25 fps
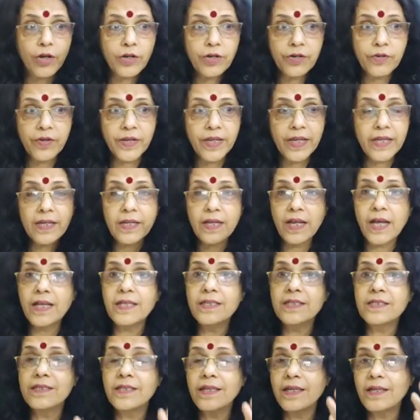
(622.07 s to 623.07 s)

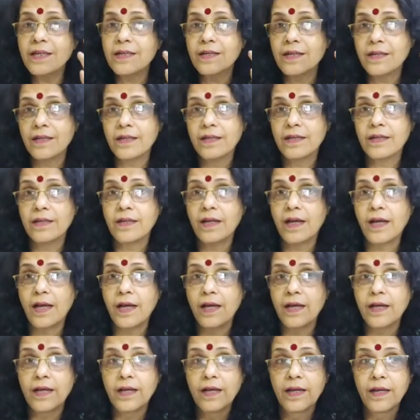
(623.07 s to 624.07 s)
realize their
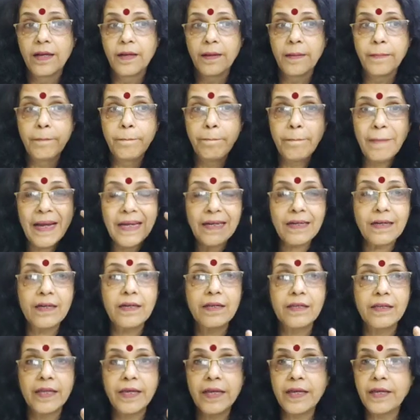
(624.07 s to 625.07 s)

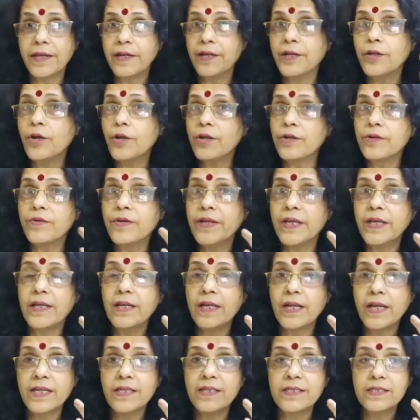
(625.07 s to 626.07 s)
mettle, they cannot
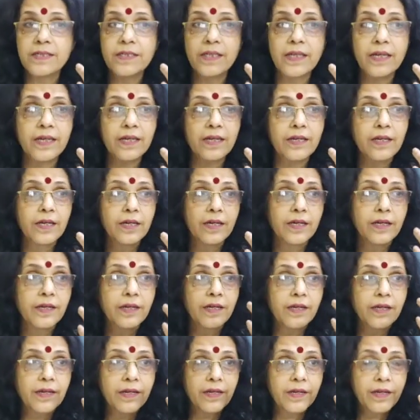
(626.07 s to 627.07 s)
realize their
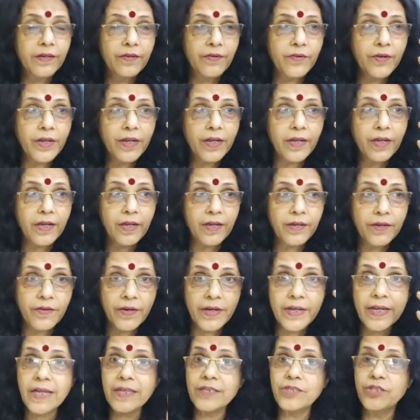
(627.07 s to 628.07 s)

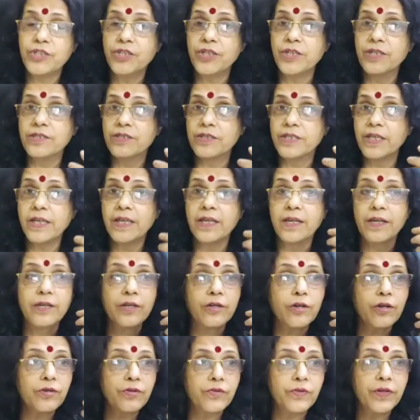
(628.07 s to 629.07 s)
credentials, they
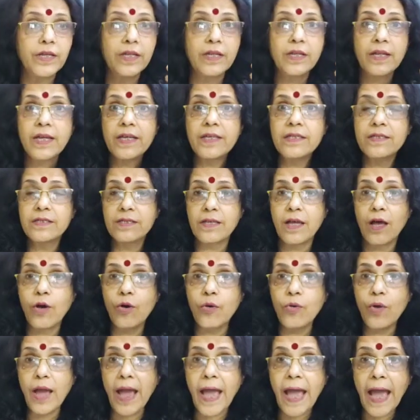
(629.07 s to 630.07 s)
cannot realize
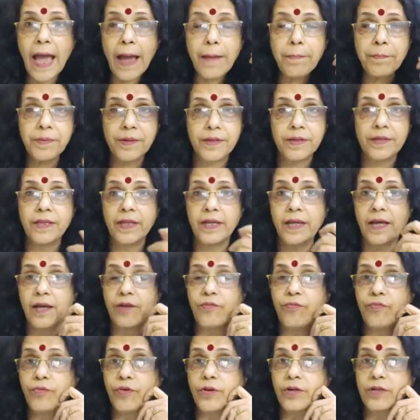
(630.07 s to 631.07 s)
how apt they
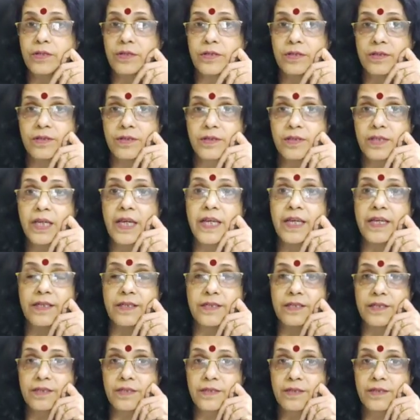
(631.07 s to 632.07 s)
are for
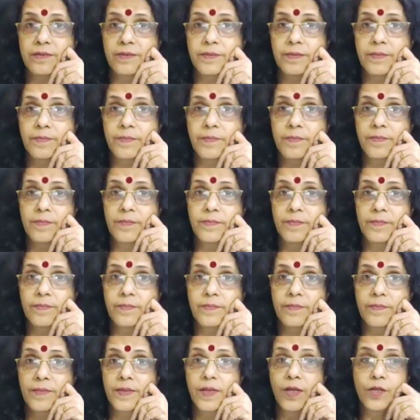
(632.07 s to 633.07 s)
things,
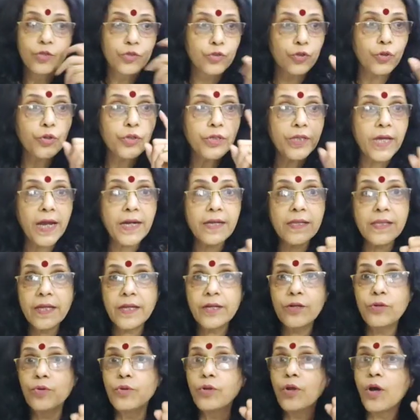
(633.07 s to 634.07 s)
so that they
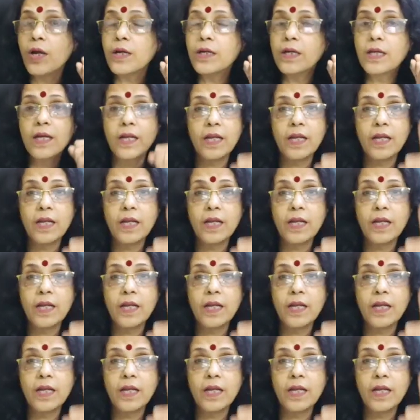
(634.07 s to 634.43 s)
do not